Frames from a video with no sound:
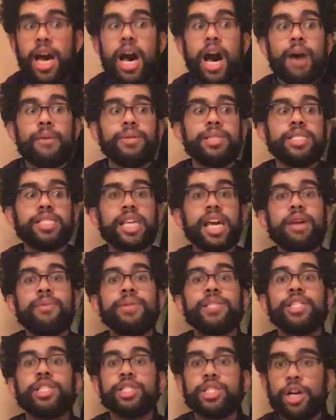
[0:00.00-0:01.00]
I would say
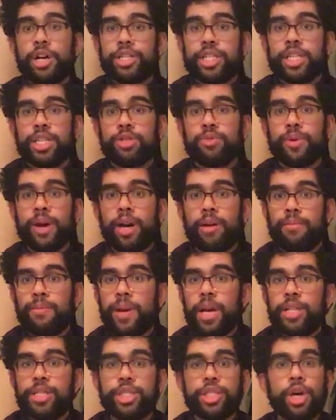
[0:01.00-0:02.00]
when you're searching as well,
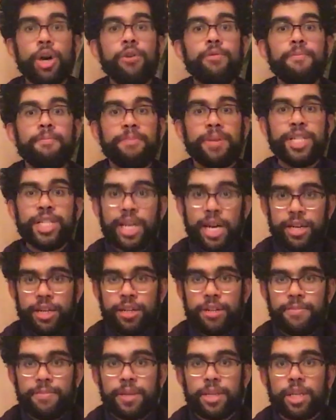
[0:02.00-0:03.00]
don't be gendered.